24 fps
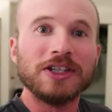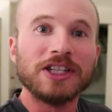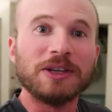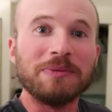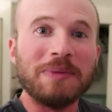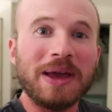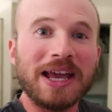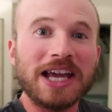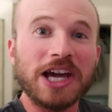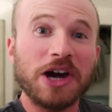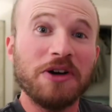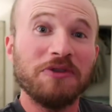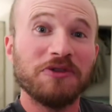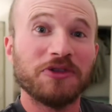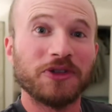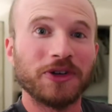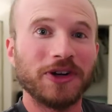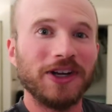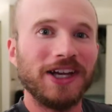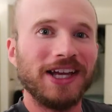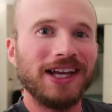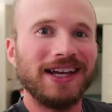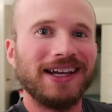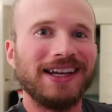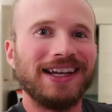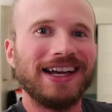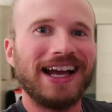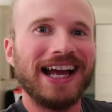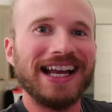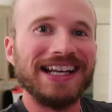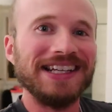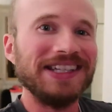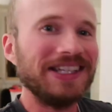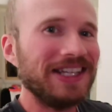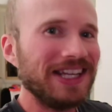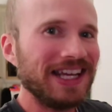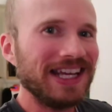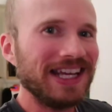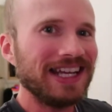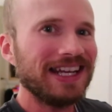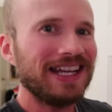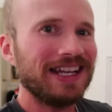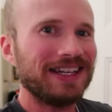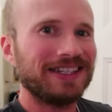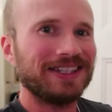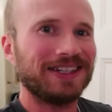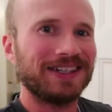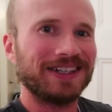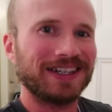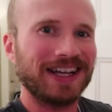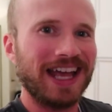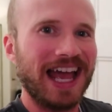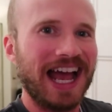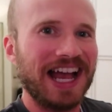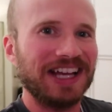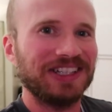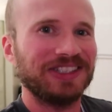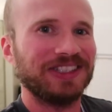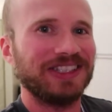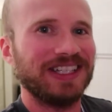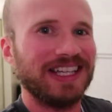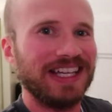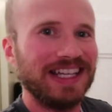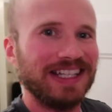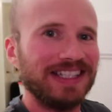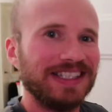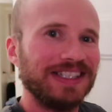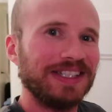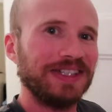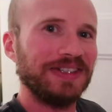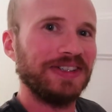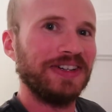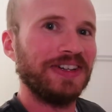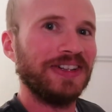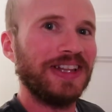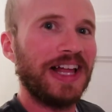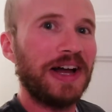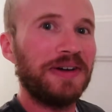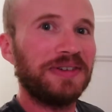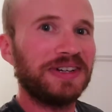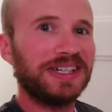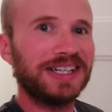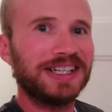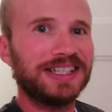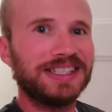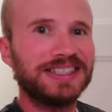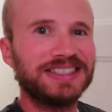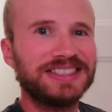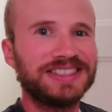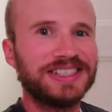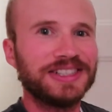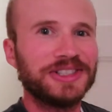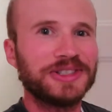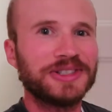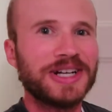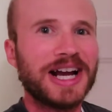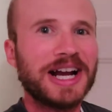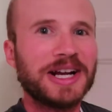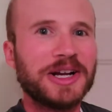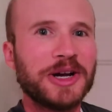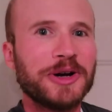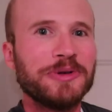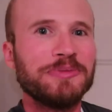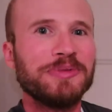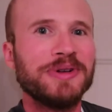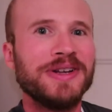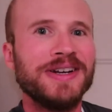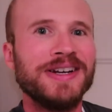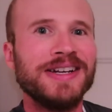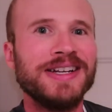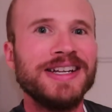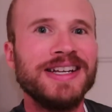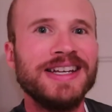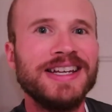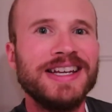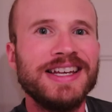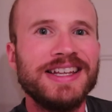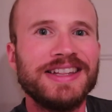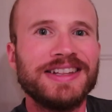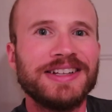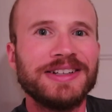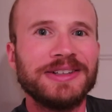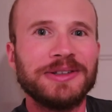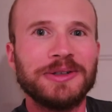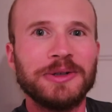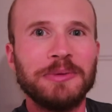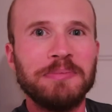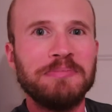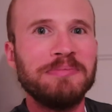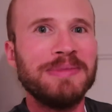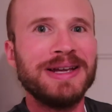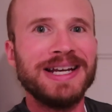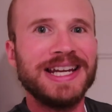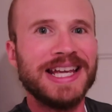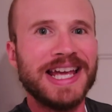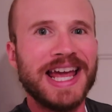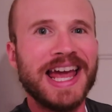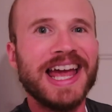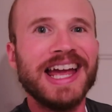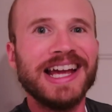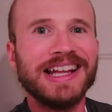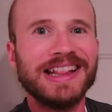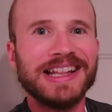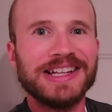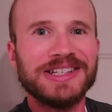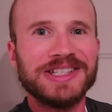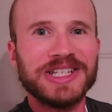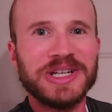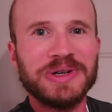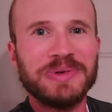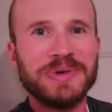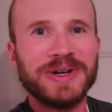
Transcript: To make up for it, I did talk Ashley into allowing us to crack open the little mini egg that she